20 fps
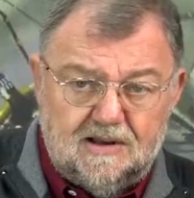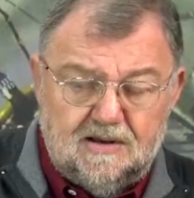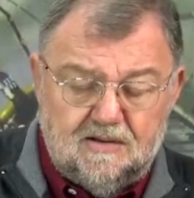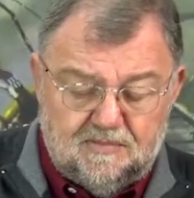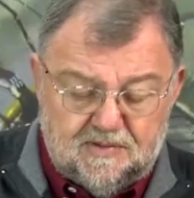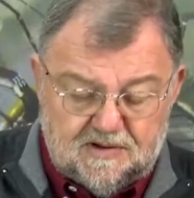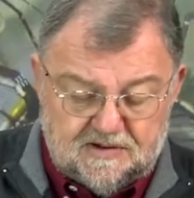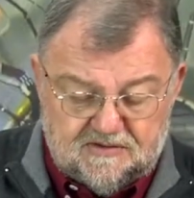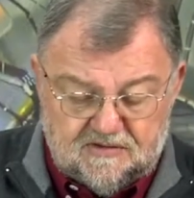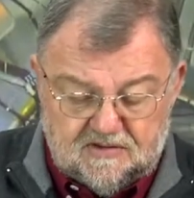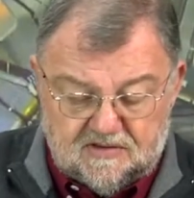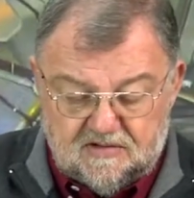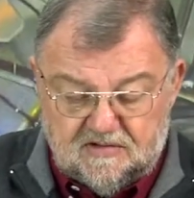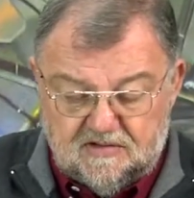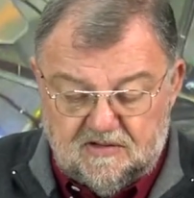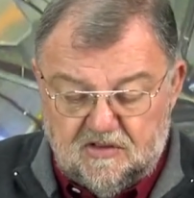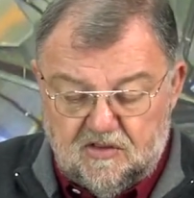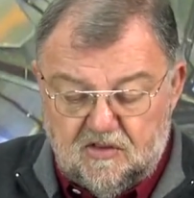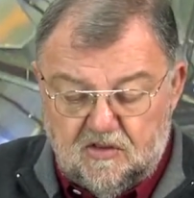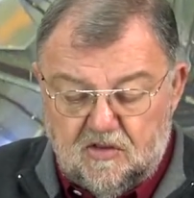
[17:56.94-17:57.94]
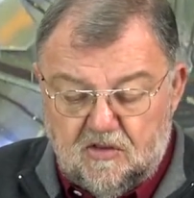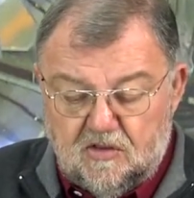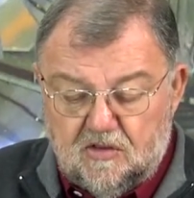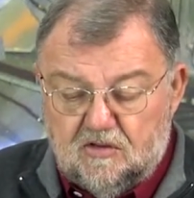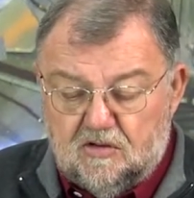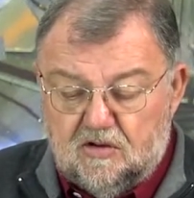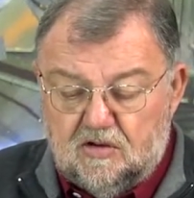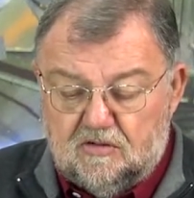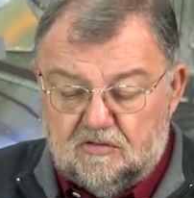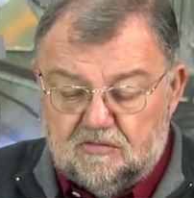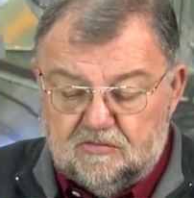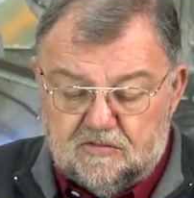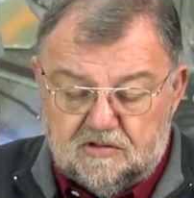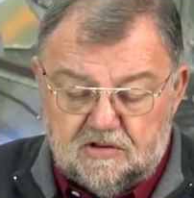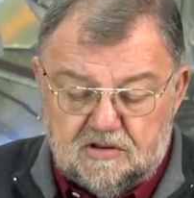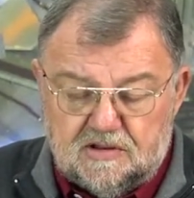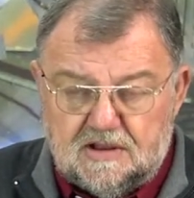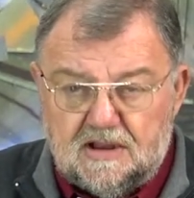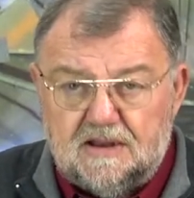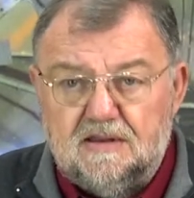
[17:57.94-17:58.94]
no particles come into
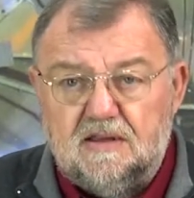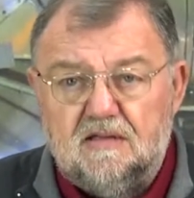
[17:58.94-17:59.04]
it.